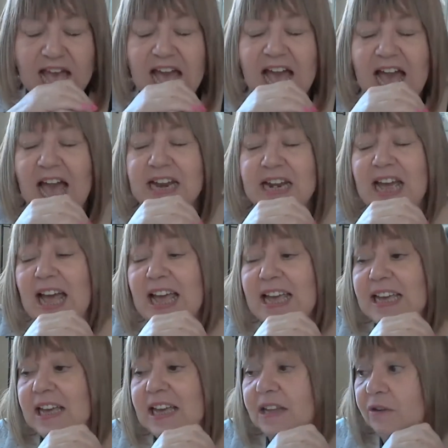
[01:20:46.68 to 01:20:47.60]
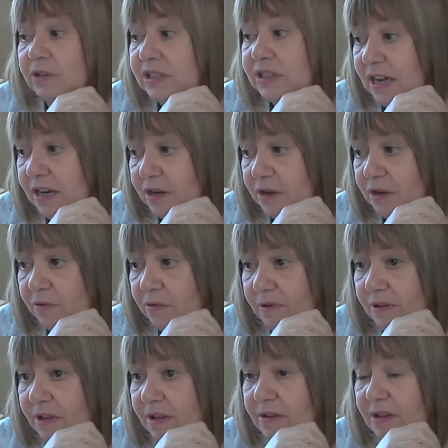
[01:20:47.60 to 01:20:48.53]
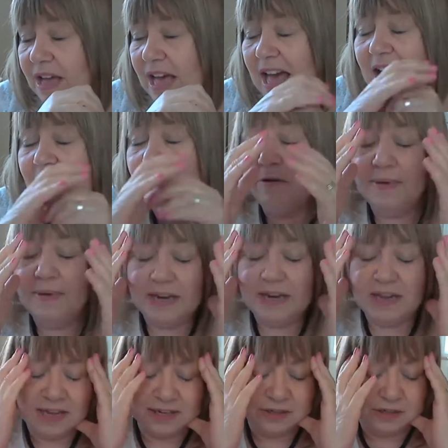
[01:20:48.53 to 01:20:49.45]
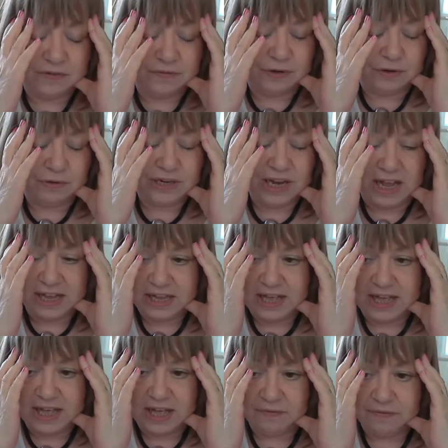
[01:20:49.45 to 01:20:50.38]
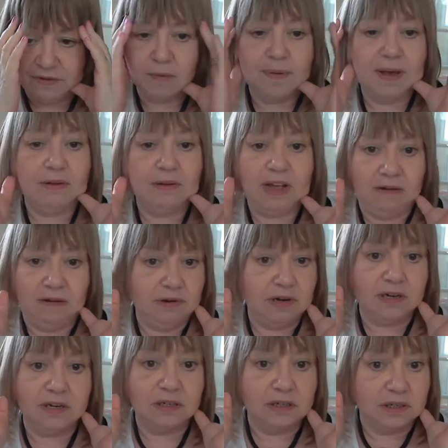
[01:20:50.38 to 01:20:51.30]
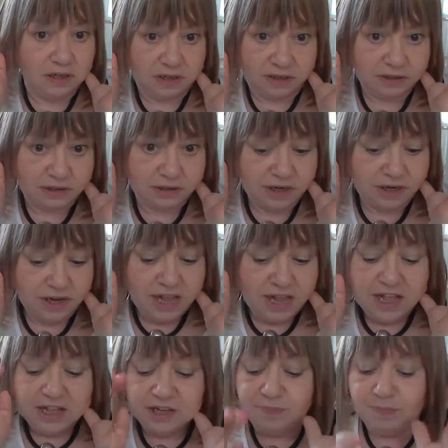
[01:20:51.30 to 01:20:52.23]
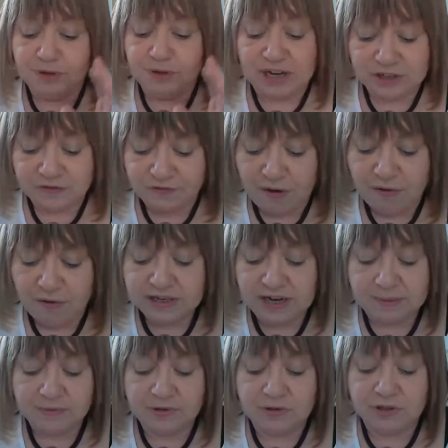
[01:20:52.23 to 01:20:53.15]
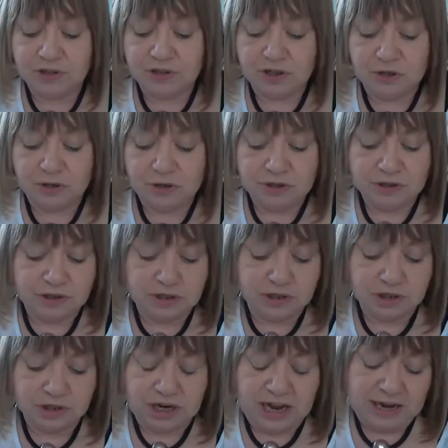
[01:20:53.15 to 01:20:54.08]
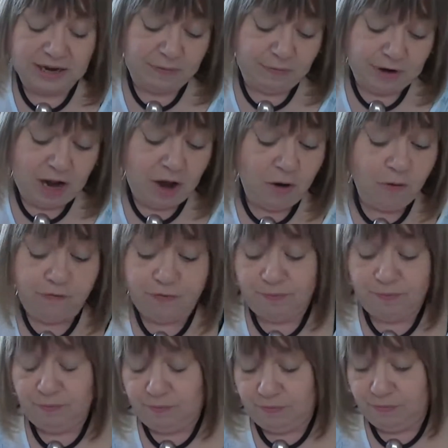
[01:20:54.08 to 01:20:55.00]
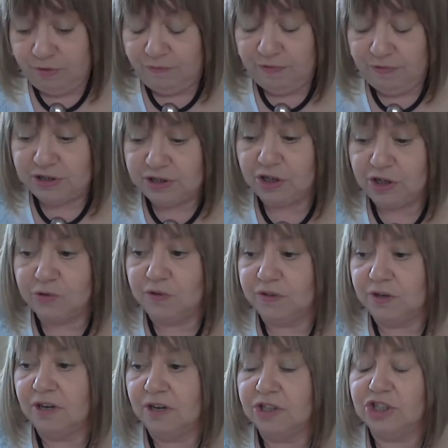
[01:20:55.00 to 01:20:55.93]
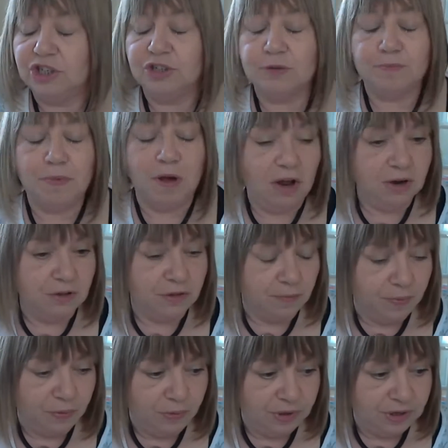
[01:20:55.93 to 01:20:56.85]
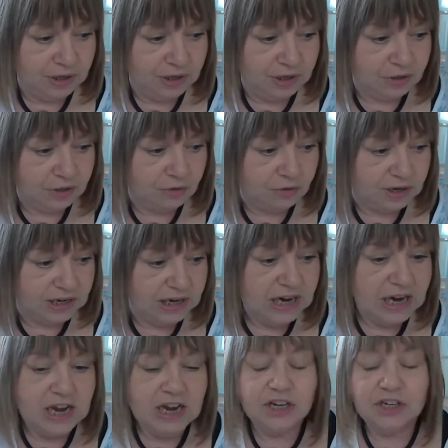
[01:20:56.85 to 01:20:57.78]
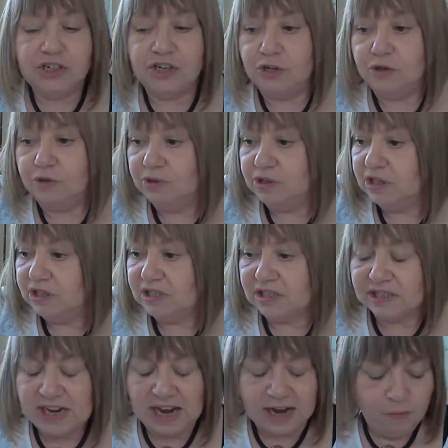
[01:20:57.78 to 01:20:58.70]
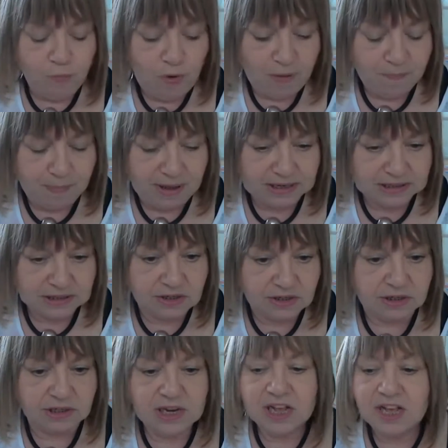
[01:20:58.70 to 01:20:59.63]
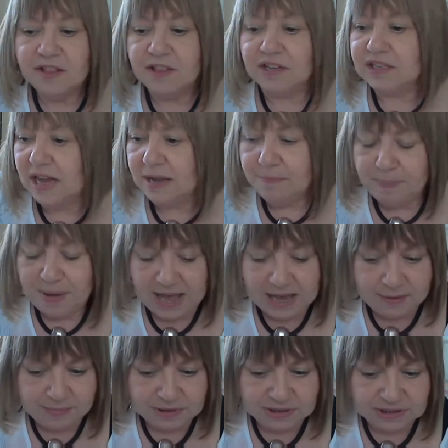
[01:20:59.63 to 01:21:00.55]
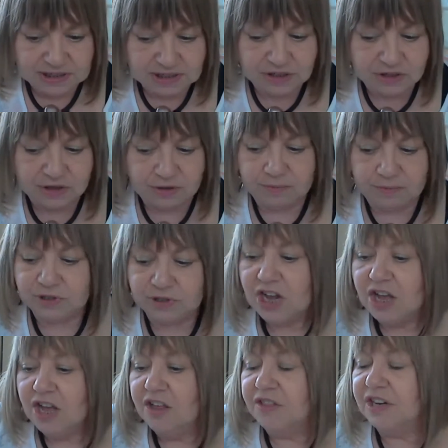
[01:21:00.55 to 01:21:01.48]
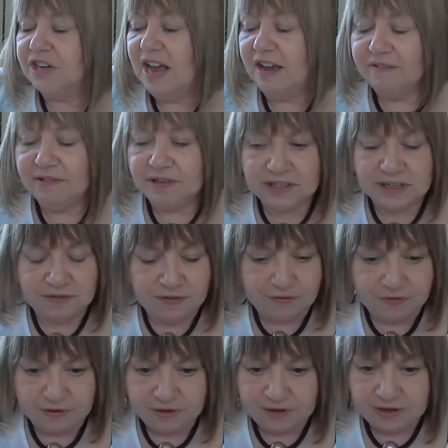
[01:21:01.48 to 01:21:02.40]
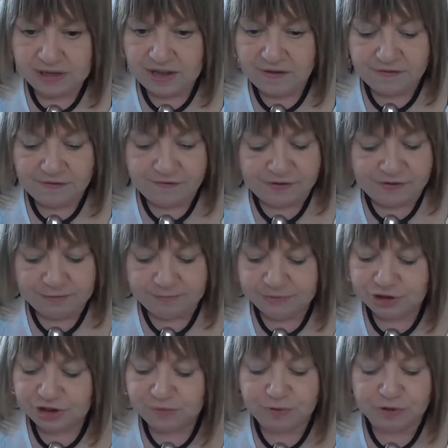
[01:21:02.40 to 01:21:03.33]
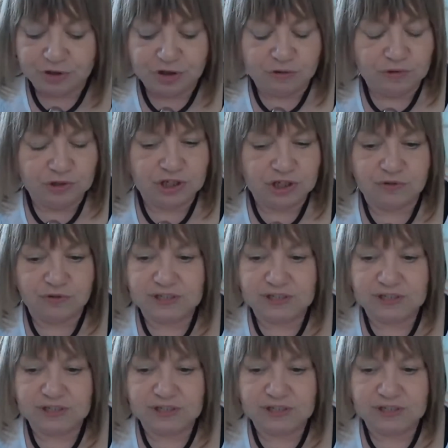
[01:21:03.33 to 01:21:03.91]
and I cannot tell you how many interviews I have about Erika Lust. But as far as I'm concerned, and I know from the research we've done, she is part of the porn industry. She uses the same webmasters, the same payment systems, the narrative of the films she produces are